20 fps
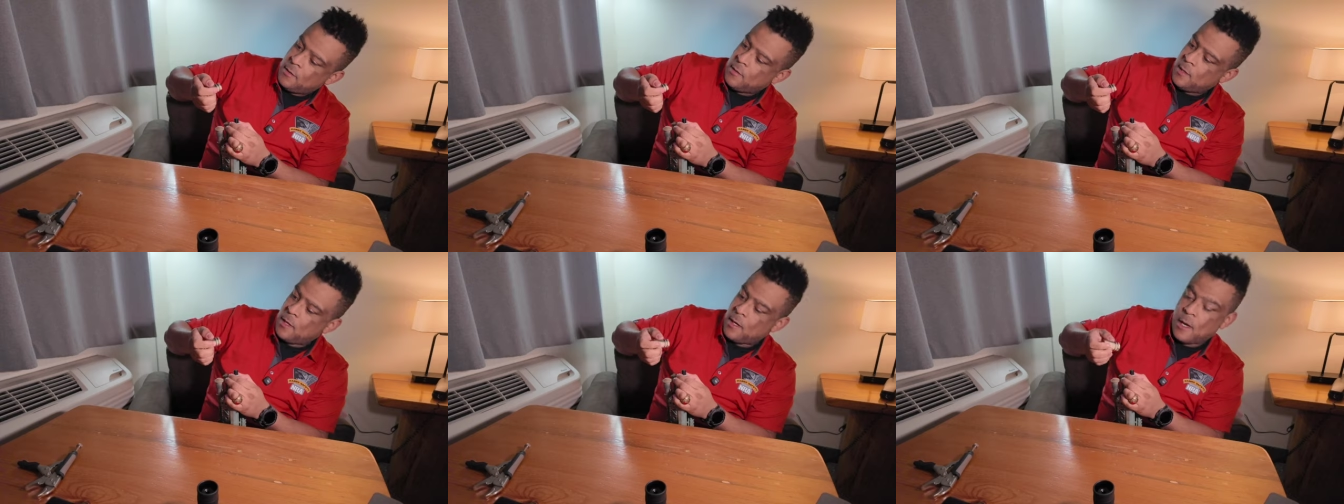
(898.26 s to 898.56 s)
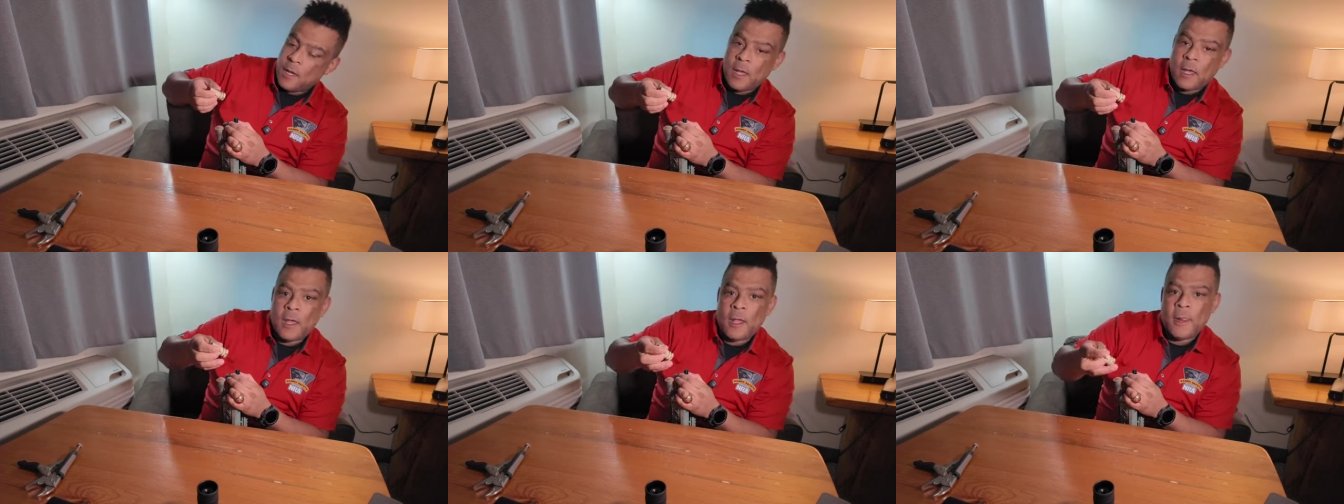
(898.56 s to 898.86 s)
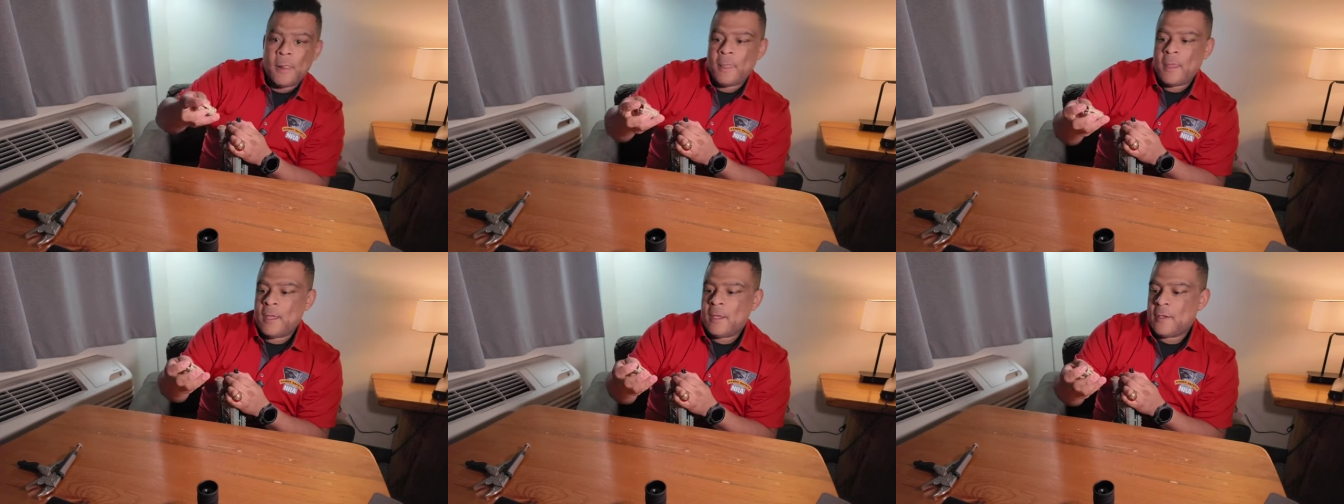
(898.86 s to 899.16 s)
Ta-da!
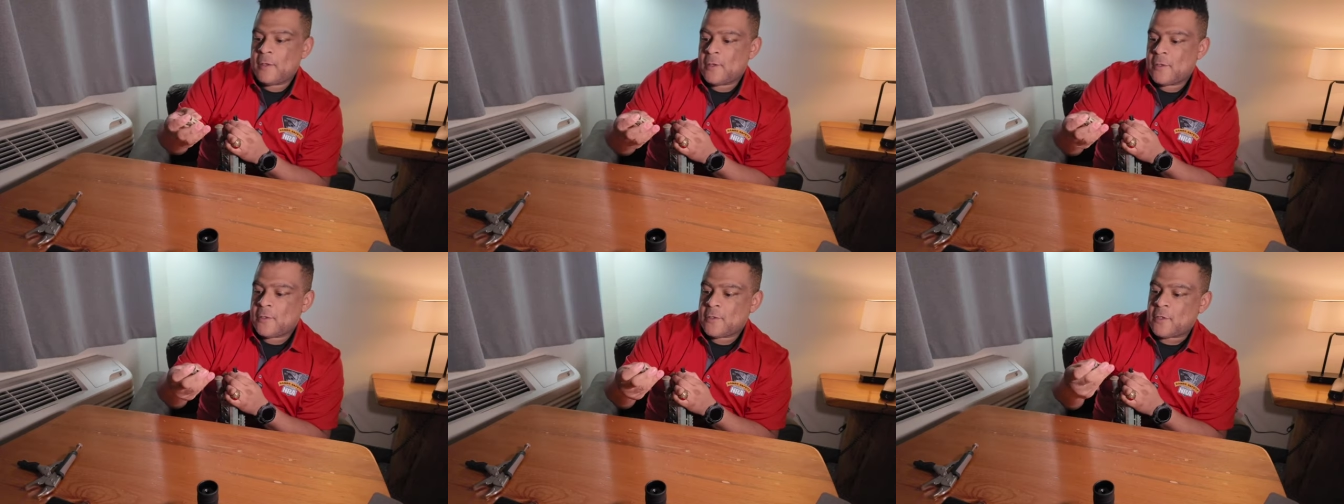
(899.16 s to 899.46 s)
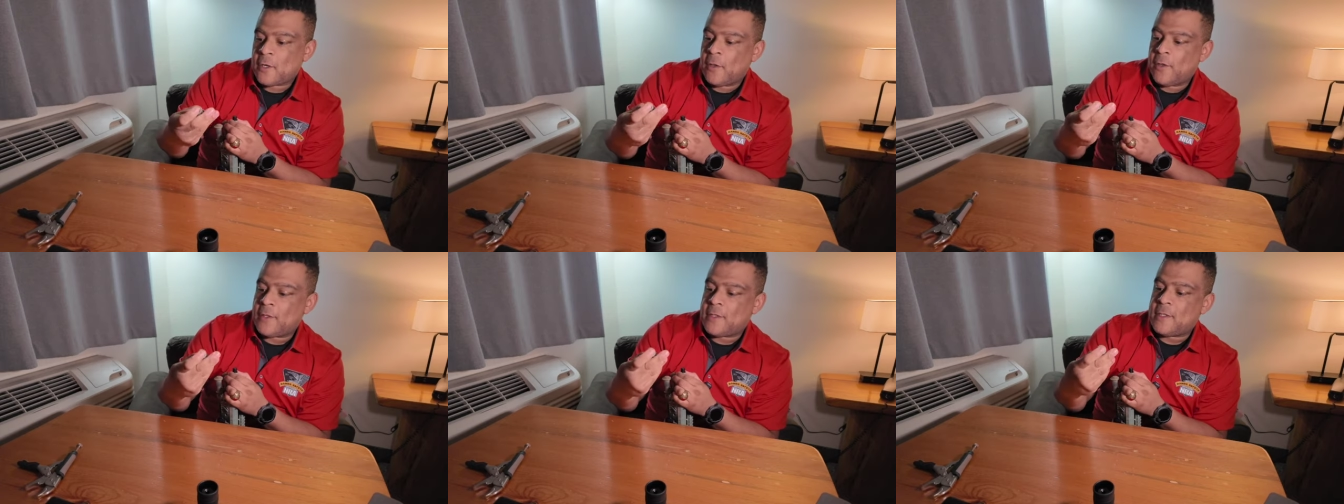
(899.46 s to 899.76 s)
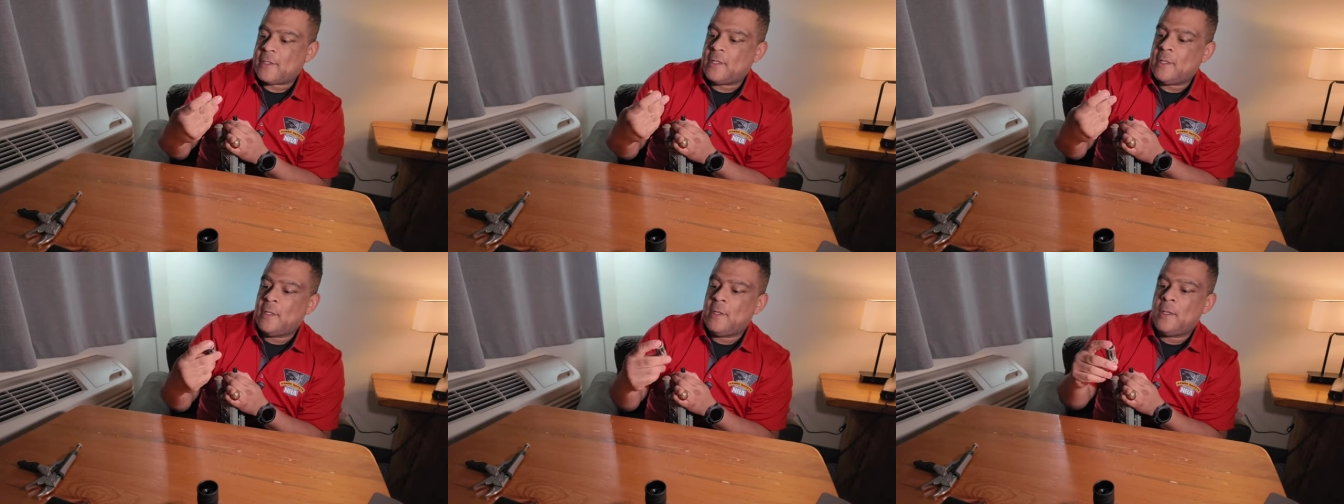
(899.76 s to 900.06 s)
So
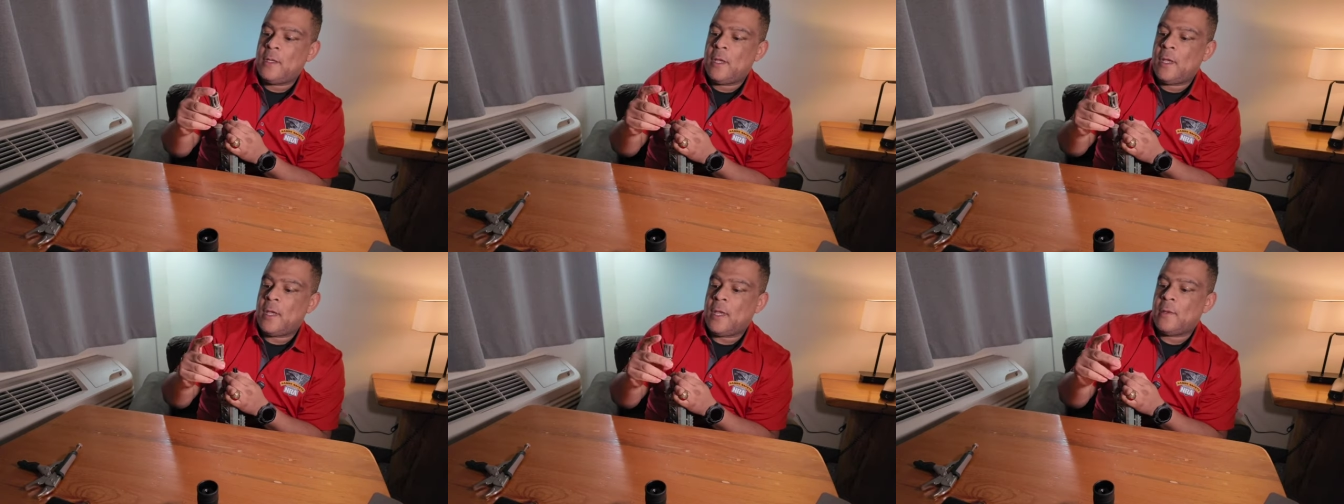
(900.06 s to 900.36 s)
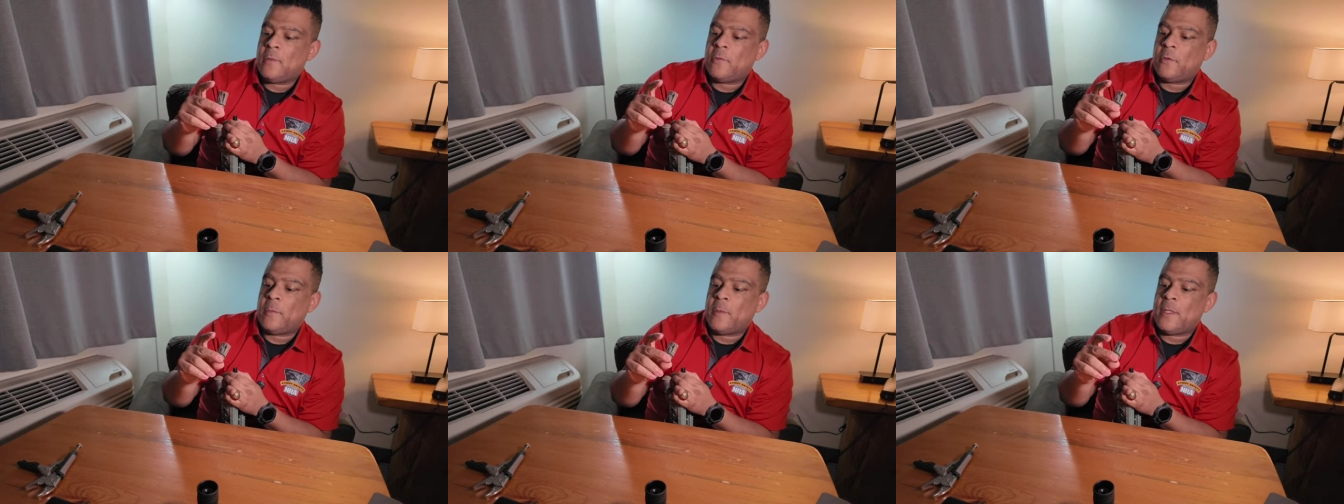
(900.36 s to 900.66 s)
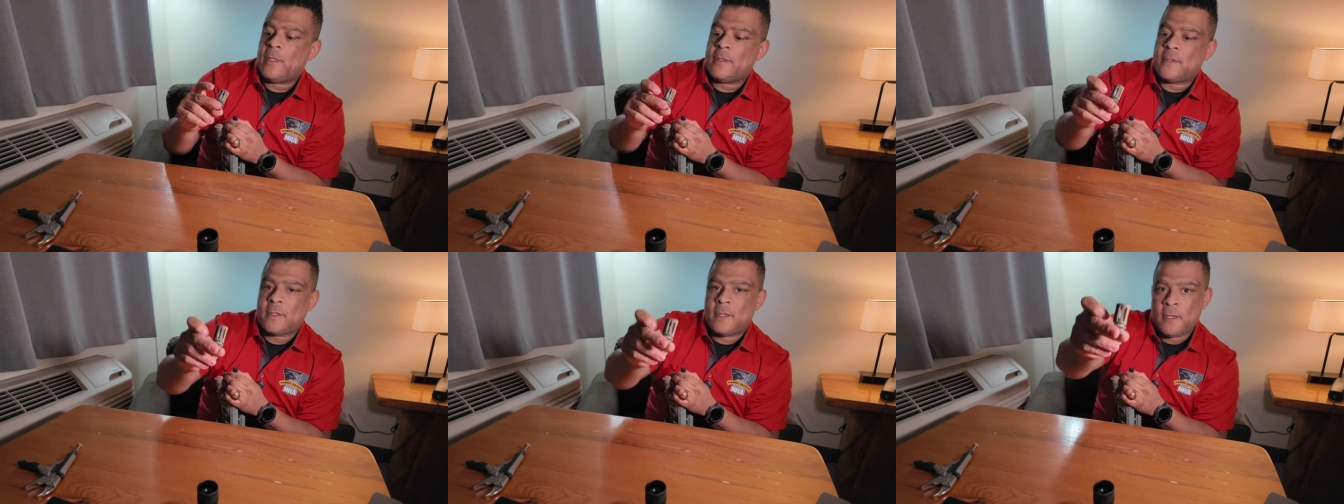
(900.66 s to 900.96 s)
this is the
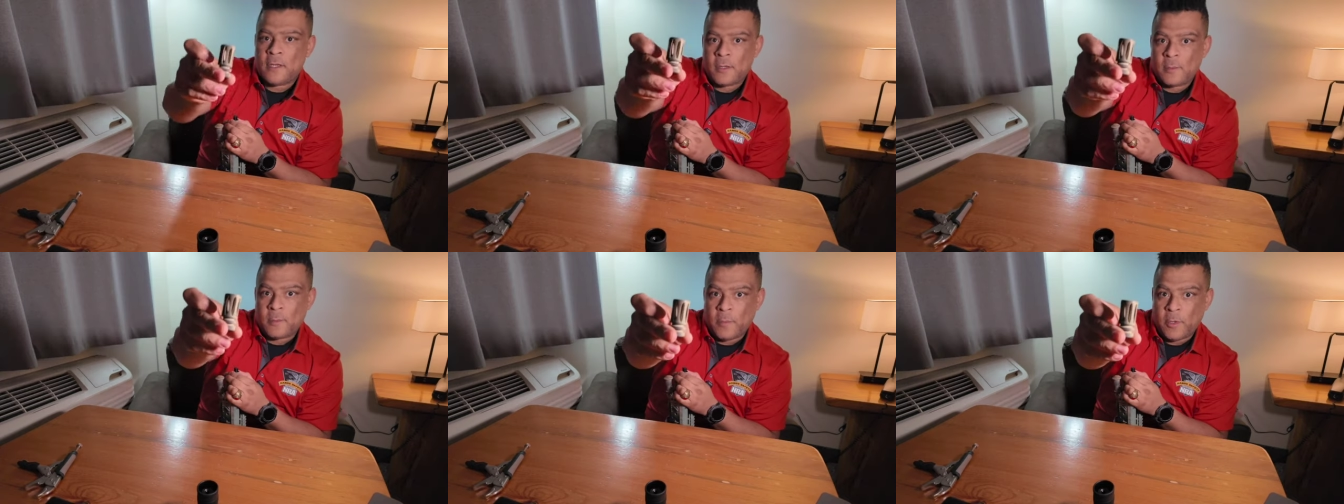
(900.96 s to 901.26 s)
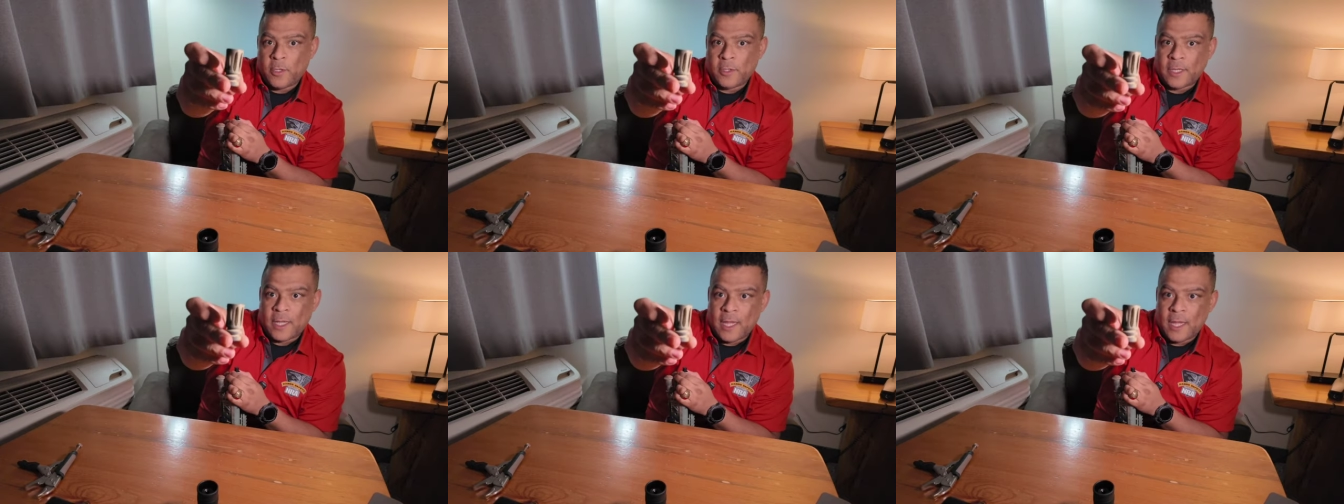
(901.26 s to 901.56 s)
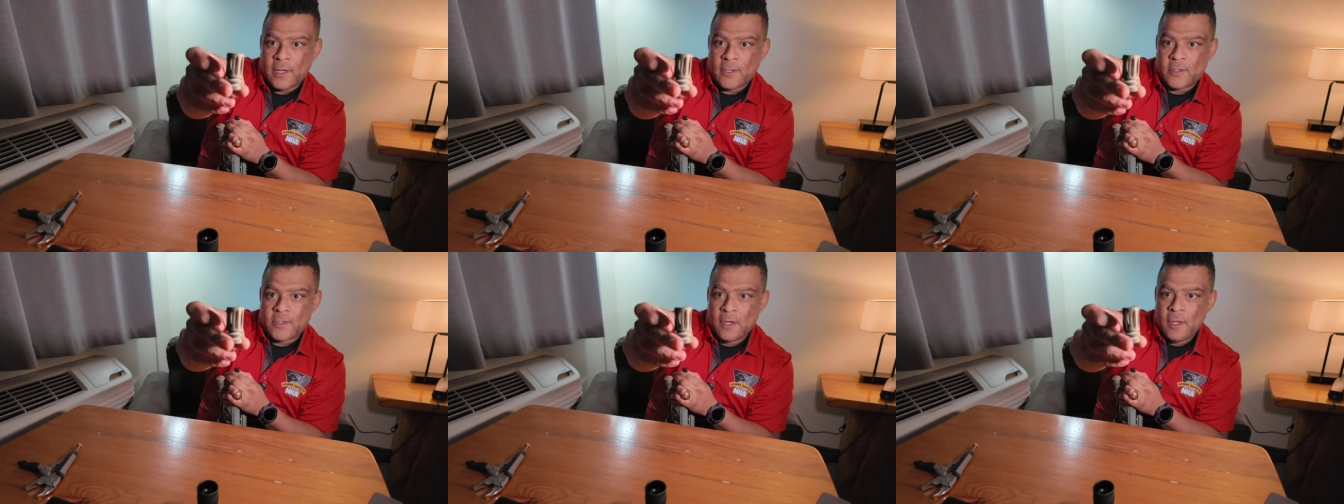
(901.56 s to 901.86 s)
infamous bird
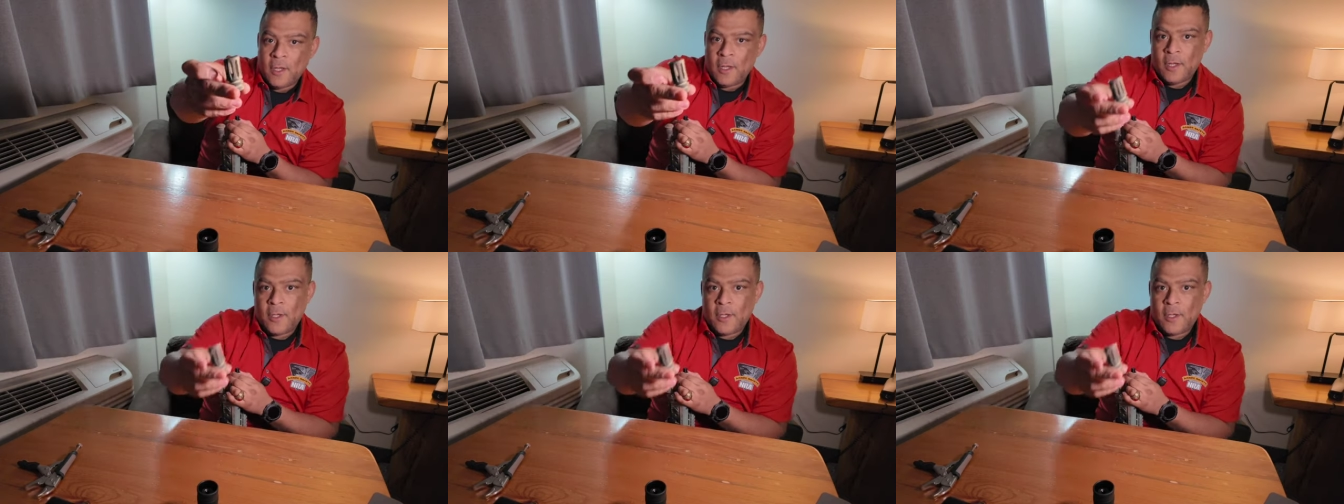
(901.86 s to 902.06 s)
cage.